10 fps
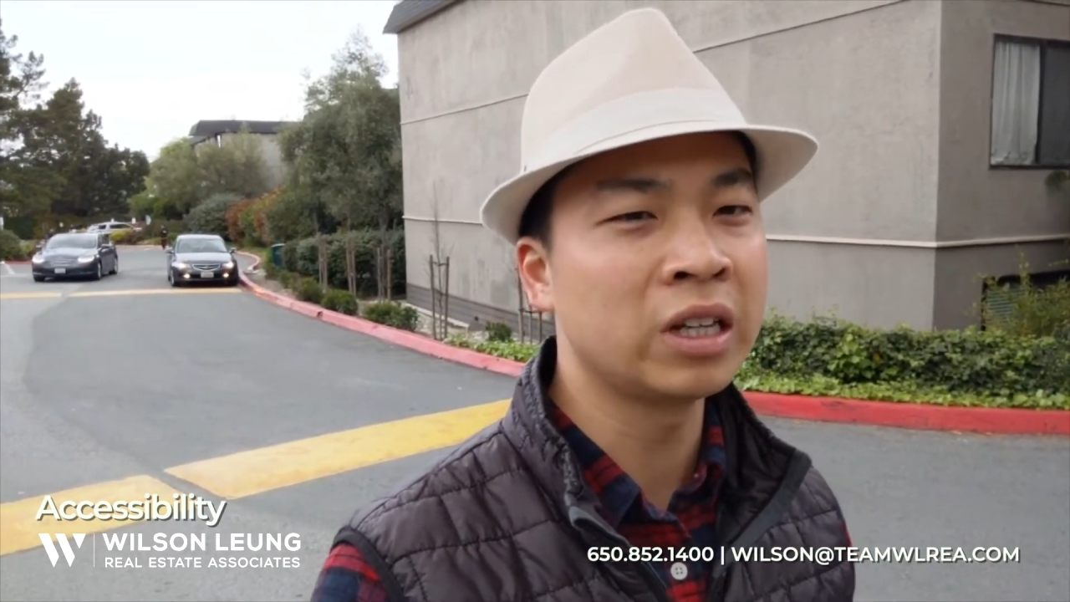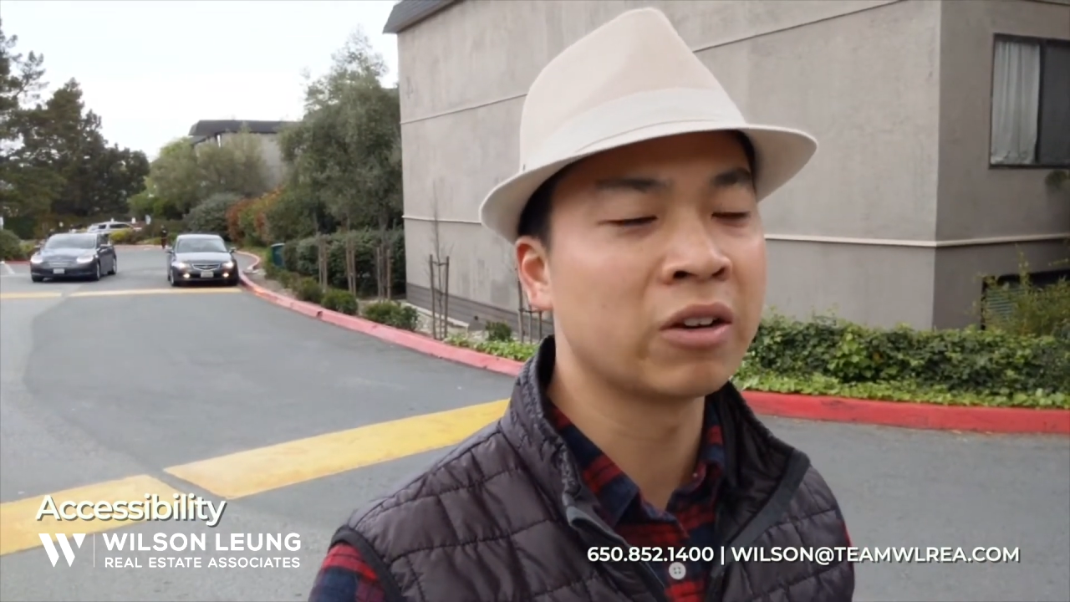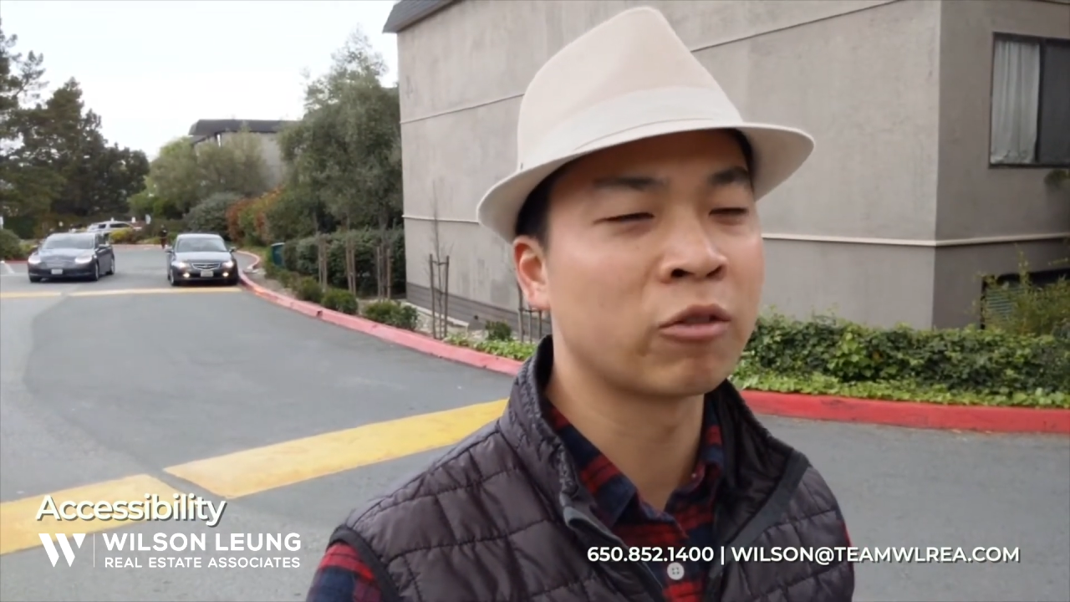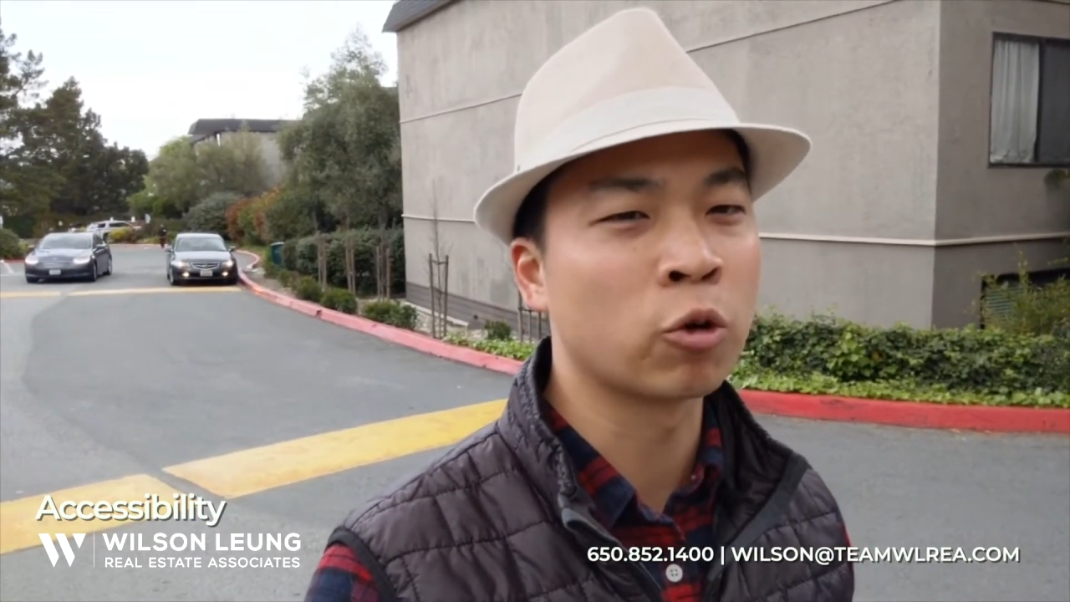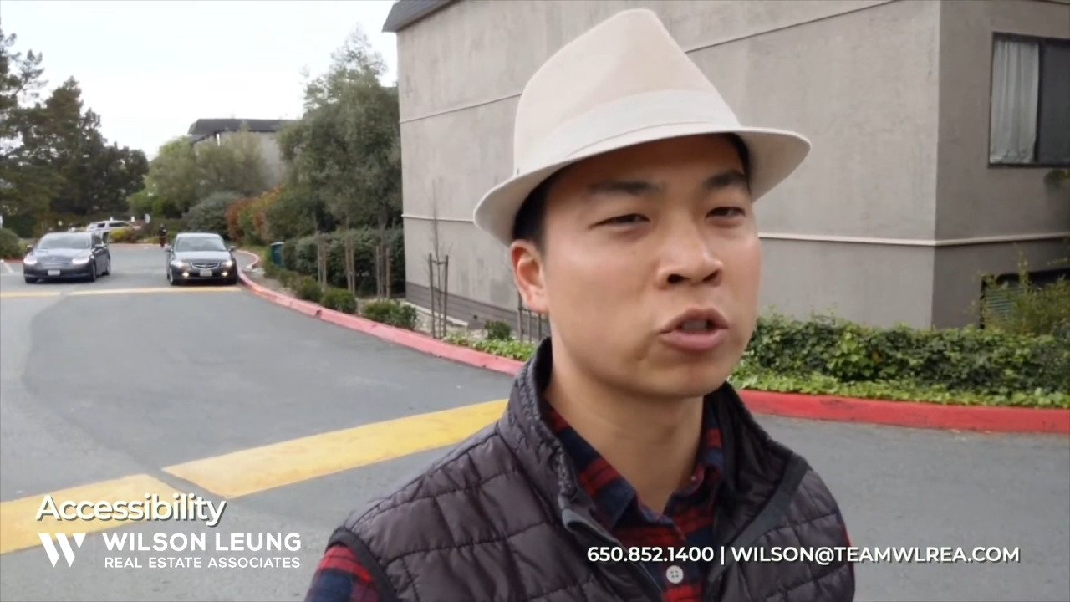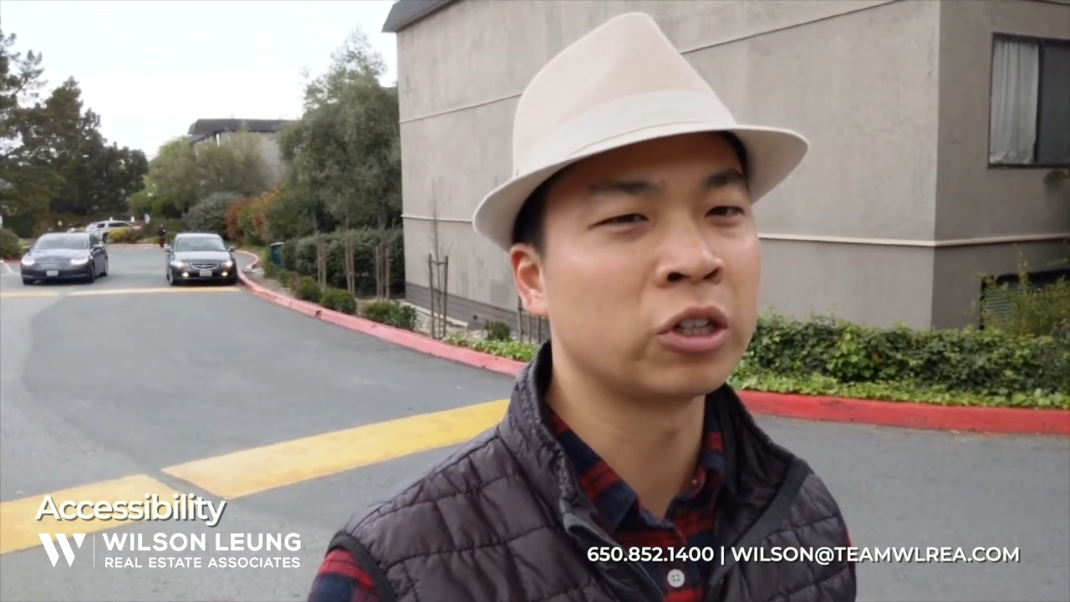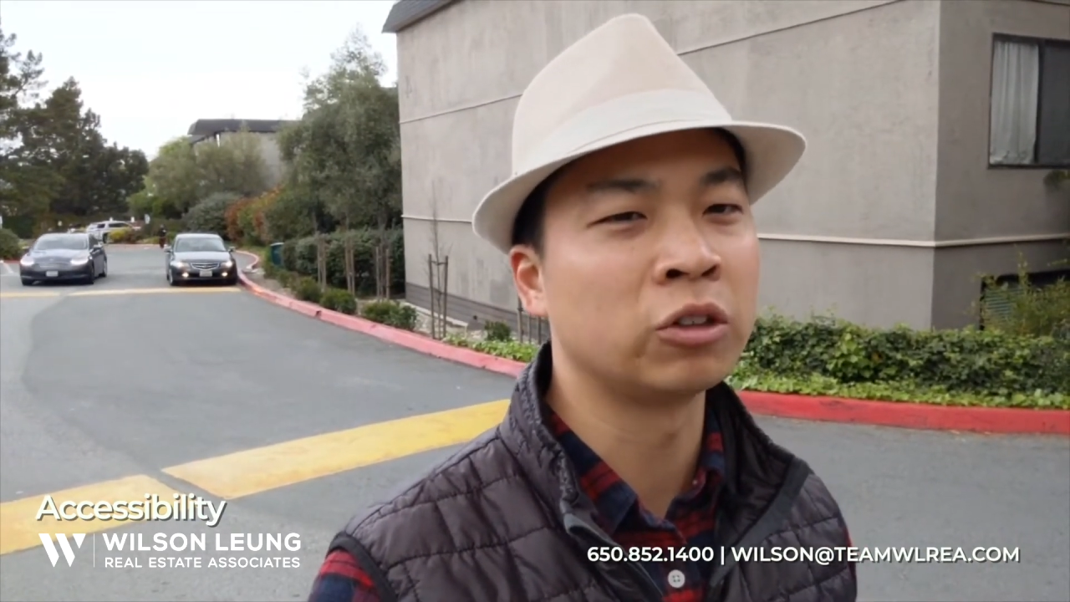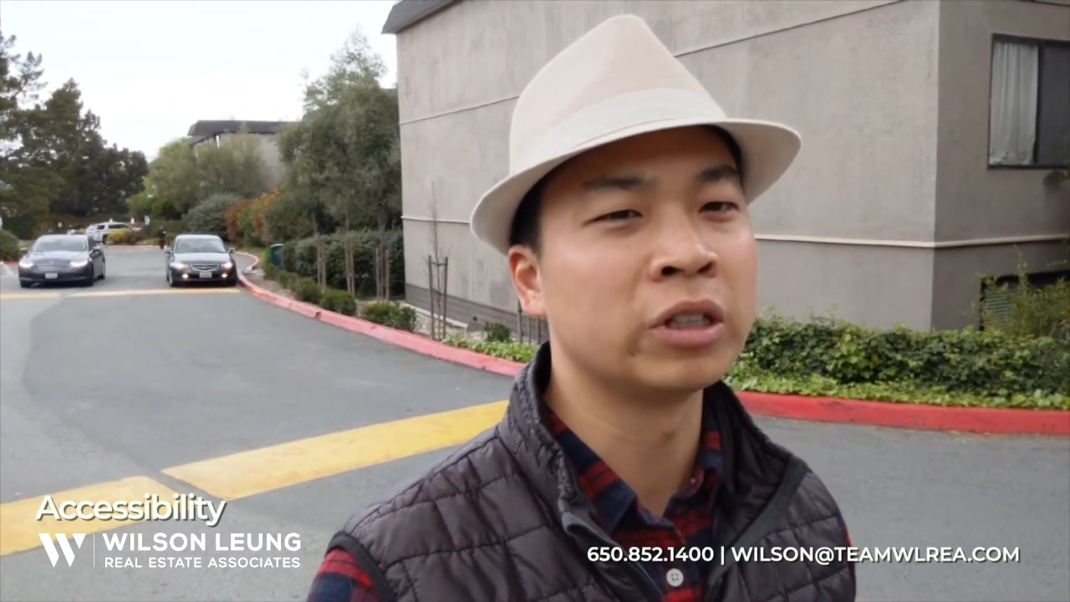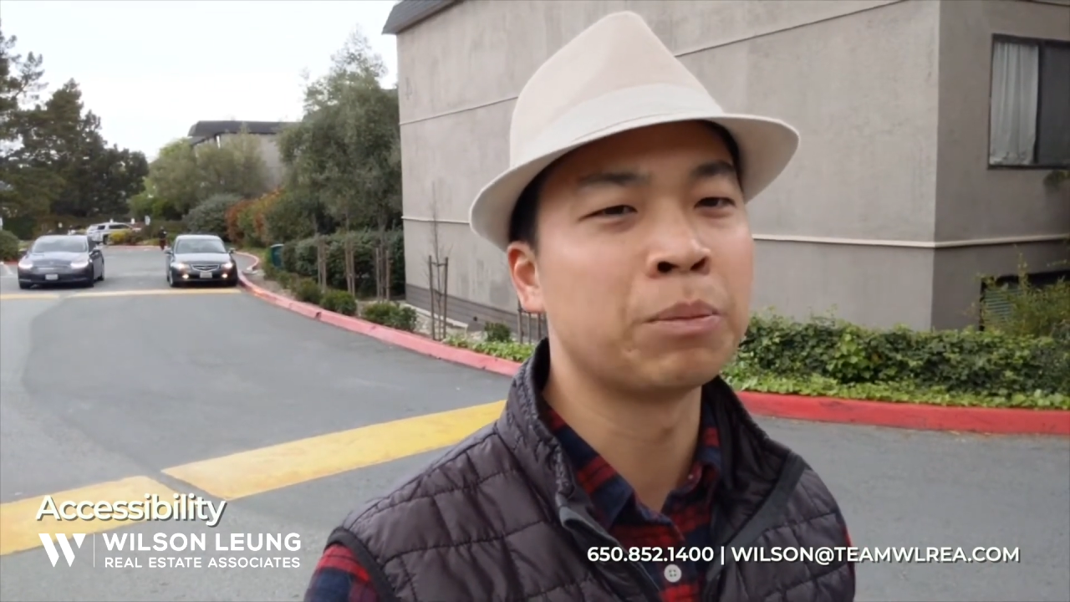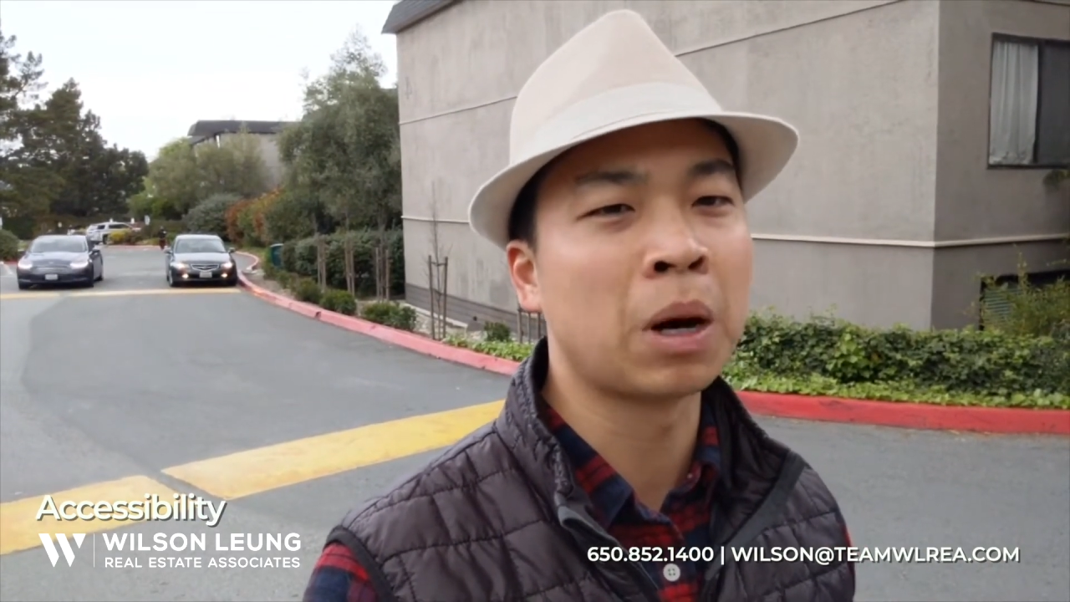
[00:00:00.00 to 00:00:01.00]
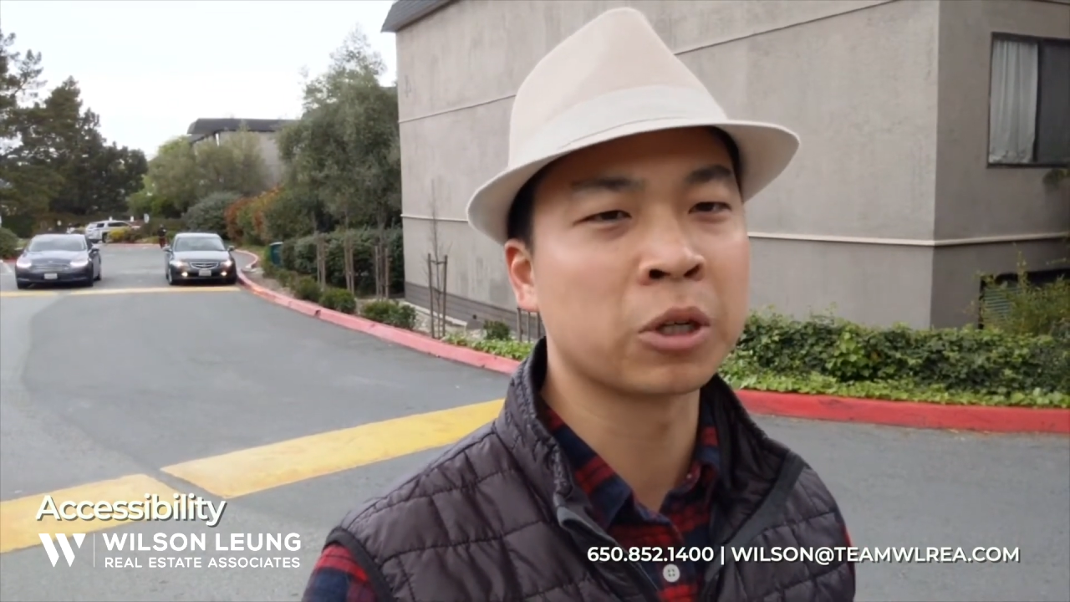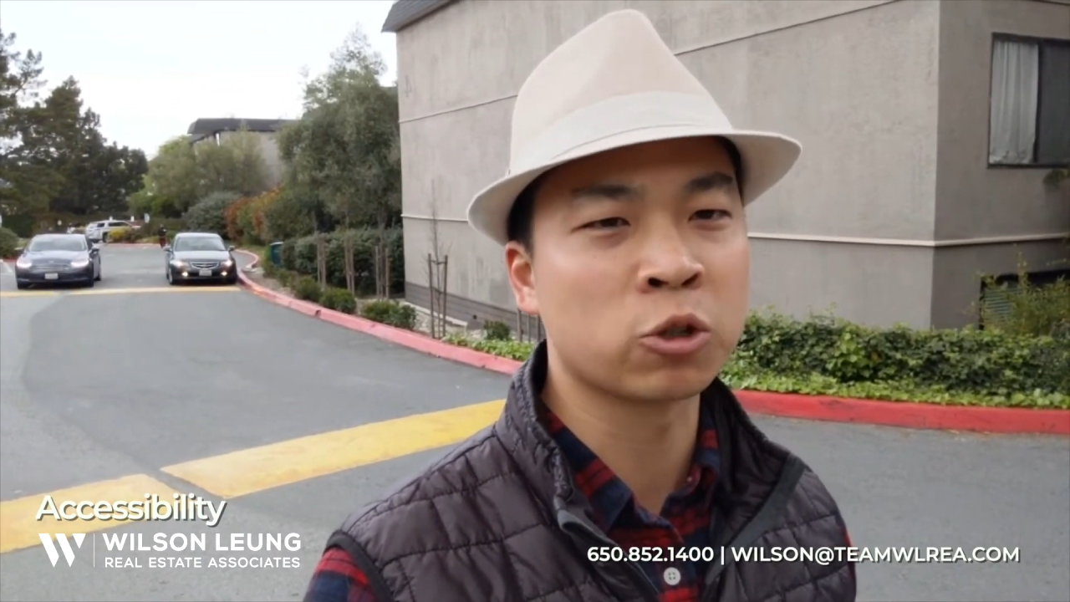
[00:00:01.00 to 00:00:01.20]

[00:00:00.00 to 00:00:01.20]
of course they don't need public